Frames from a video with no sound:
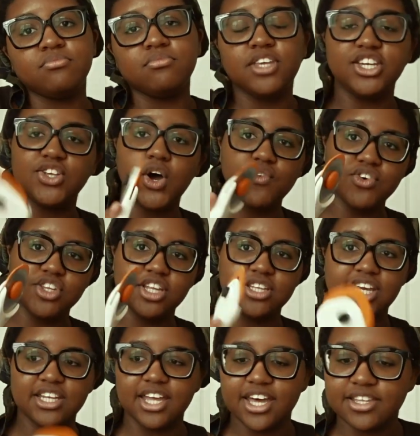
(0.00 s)
you don't really
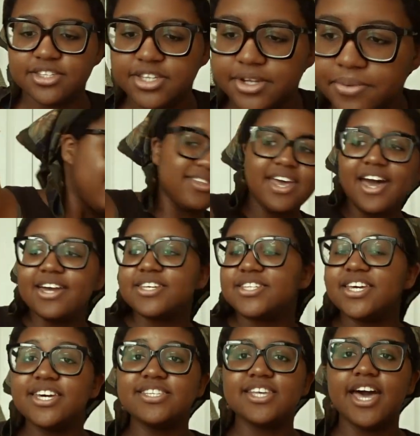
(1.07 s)
need it.
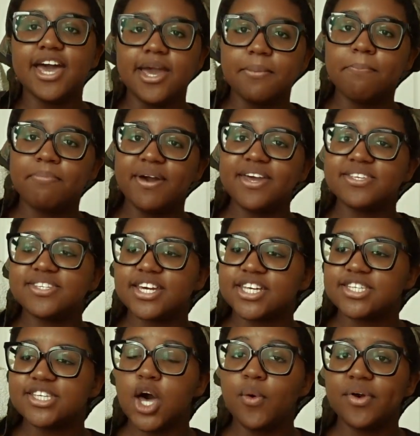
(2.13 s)
Next is a basic
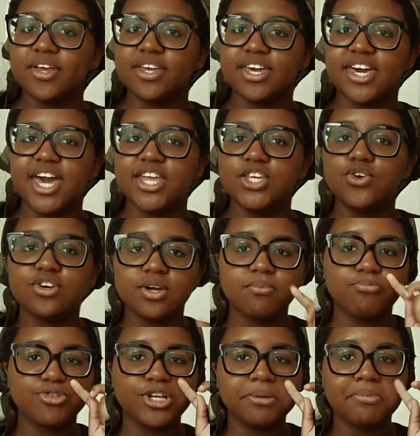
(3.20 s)
sewing kit. You can
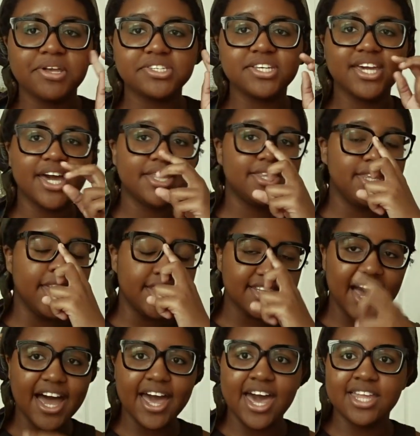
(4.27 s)
pretty much get these
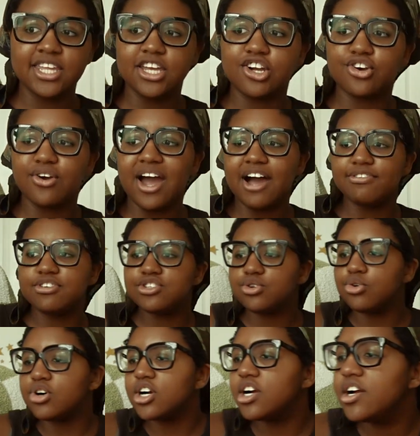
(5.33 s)
at any craft
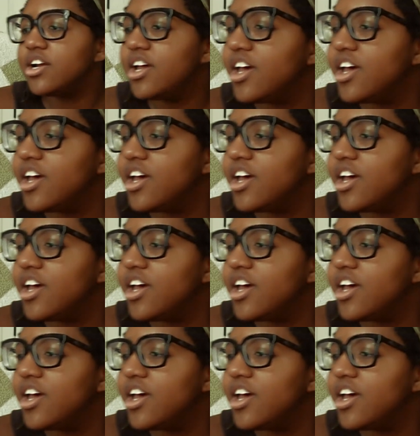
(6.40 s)
store.